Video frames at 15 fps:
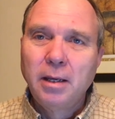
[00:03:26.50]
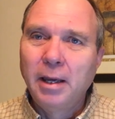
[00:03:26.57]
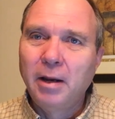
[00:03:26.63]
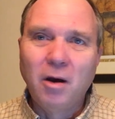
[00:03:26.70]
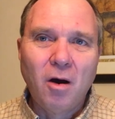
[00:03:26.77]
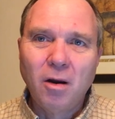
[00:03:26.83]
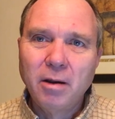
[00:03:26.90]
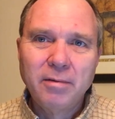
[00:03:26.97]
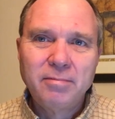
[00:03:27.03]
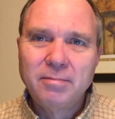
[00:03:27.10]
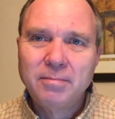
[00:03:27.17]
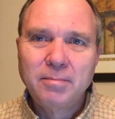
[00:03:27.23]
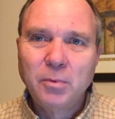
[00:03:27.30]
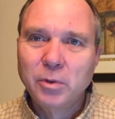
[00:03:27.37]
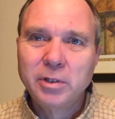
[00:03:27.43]
And all of
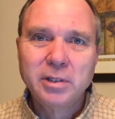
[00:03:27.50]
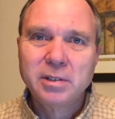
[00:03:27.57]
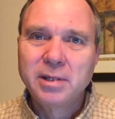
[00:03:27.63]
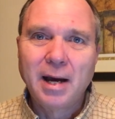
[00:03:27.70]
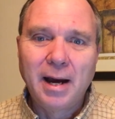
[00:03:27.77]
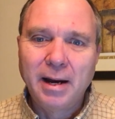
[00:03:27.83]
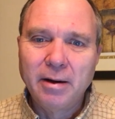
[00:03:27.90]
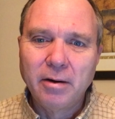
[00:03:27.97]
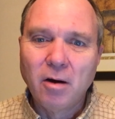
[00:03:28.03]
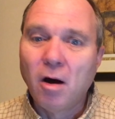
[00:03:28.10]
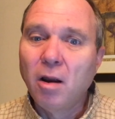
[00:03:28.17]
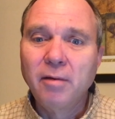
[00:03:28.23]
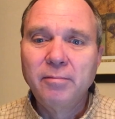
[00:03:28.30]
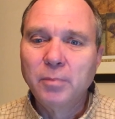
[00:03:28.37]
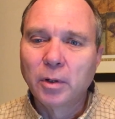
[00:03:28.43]
them were just tired.
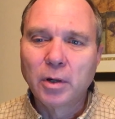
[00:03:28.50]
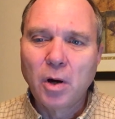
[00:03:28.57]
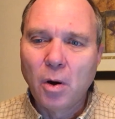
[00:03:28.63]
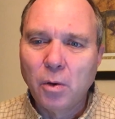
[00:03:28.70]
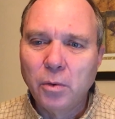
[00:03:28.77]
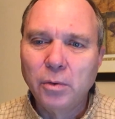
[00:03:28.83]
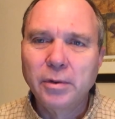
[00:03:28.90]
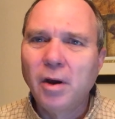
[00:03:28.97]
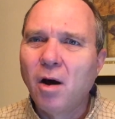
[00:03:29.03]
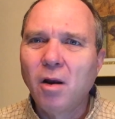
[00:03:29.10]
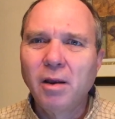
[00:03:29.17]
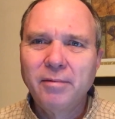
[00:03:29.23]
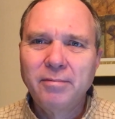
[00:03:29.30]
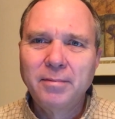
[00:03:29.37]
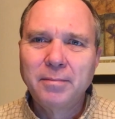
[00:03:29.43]
All of them were cold.
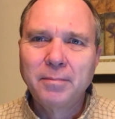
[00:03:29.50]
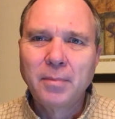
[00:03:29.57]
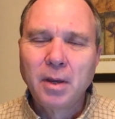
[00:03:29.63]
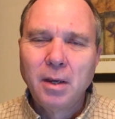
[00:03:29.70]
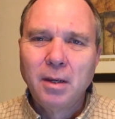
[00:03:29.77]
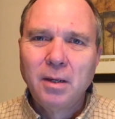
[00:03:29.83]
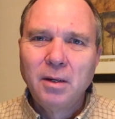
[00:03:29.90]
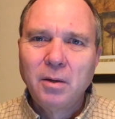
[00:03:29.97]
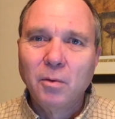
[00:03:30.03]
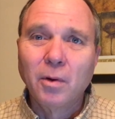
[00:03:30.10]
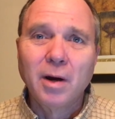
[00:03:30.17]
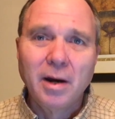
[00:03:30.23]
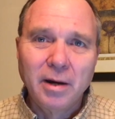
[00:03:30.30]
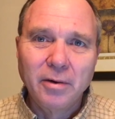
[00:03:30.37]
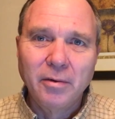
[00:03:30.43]
All of them were
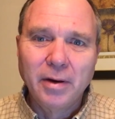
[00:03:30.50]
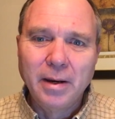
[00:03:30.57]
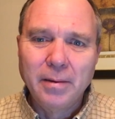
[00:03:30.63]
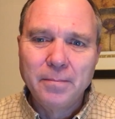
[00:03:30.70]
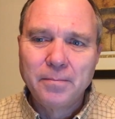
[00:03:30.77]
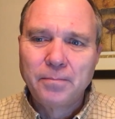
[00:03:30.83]
hungry.